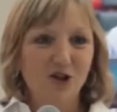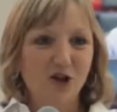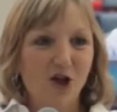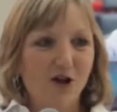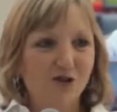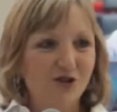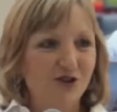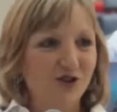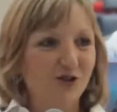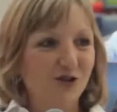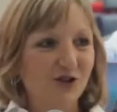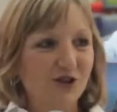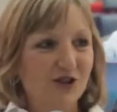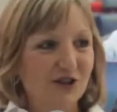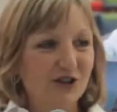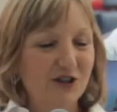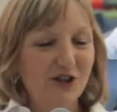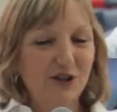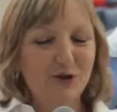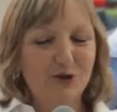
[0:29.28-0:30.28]
a logical
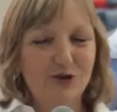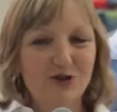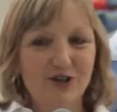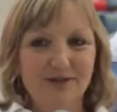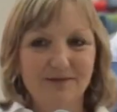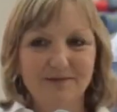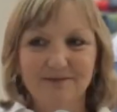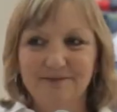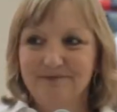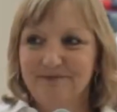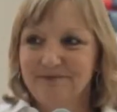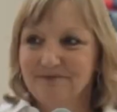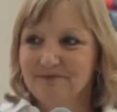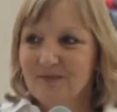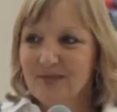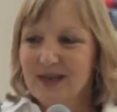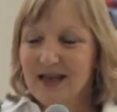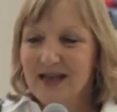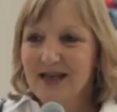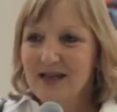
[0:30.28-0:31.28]
conclusion.
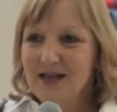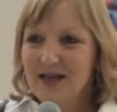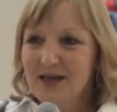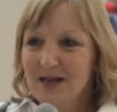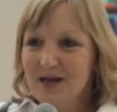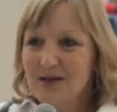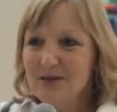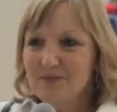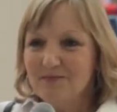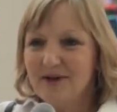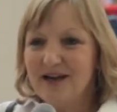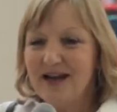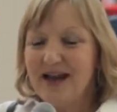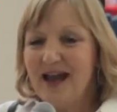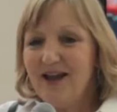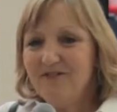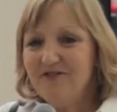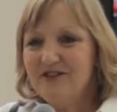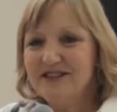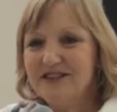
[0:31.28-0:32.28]
But I
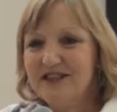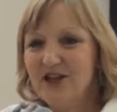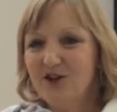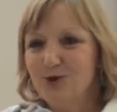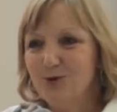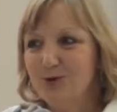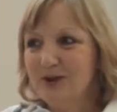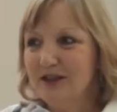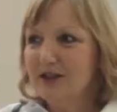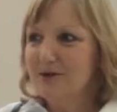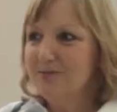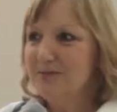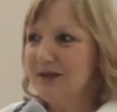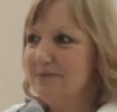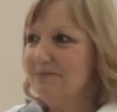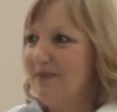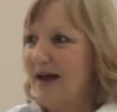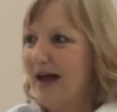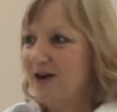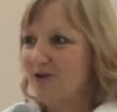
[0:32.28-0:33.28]
have to tell you a little bit
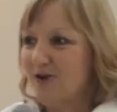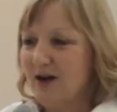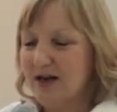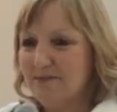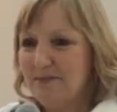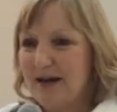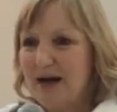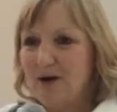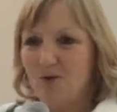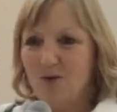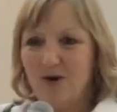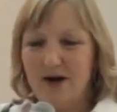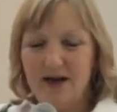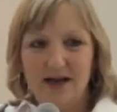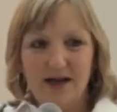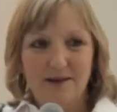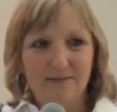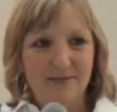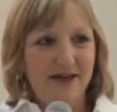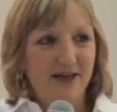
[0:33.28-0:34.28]
of background about
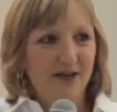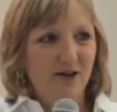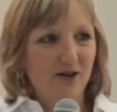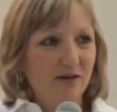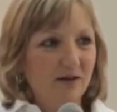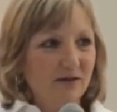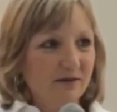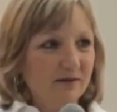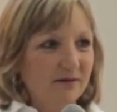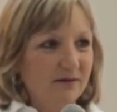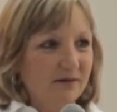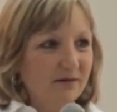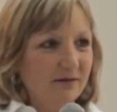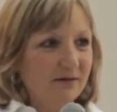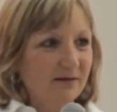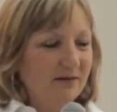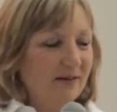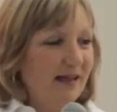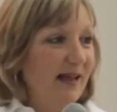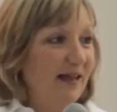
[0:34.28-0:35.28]
why I'm here.
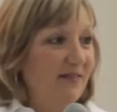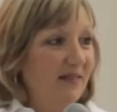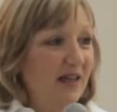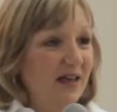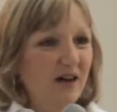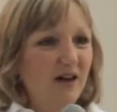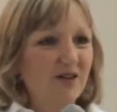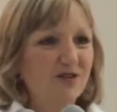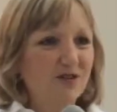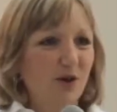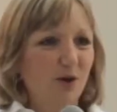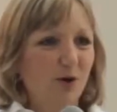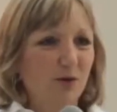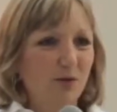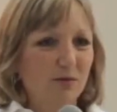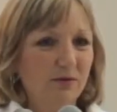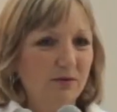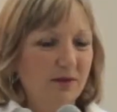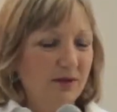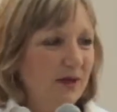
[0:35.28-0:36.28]
And then
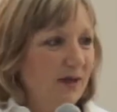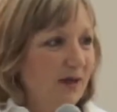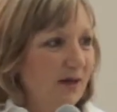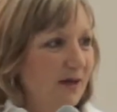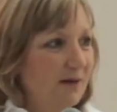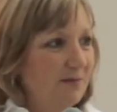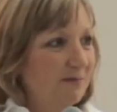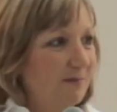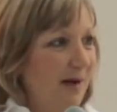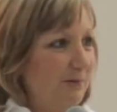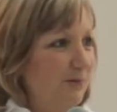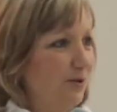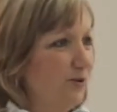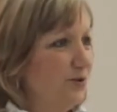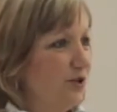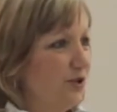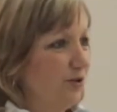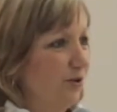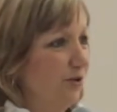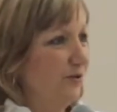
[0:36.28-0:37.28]
also, my
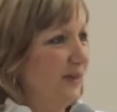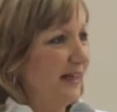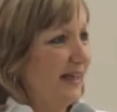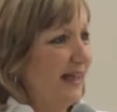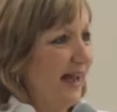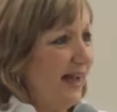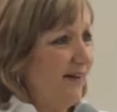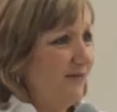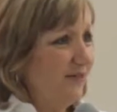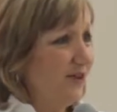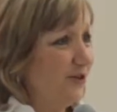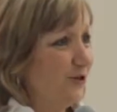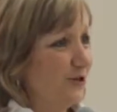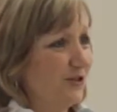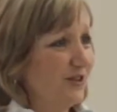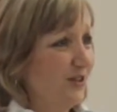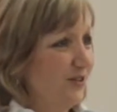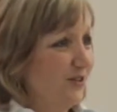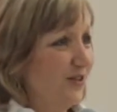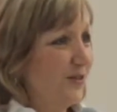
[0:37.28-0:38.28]
boots are only
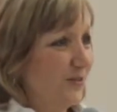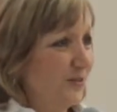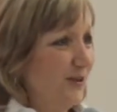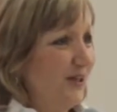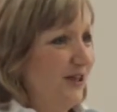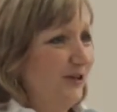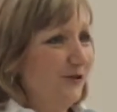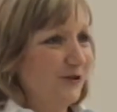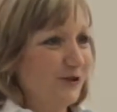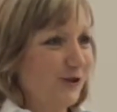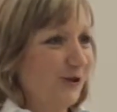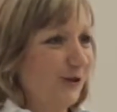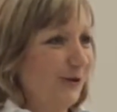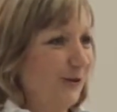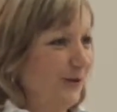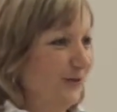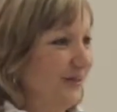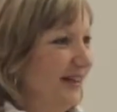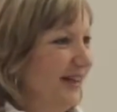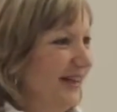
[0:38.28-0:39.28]
Cavender's and three years old.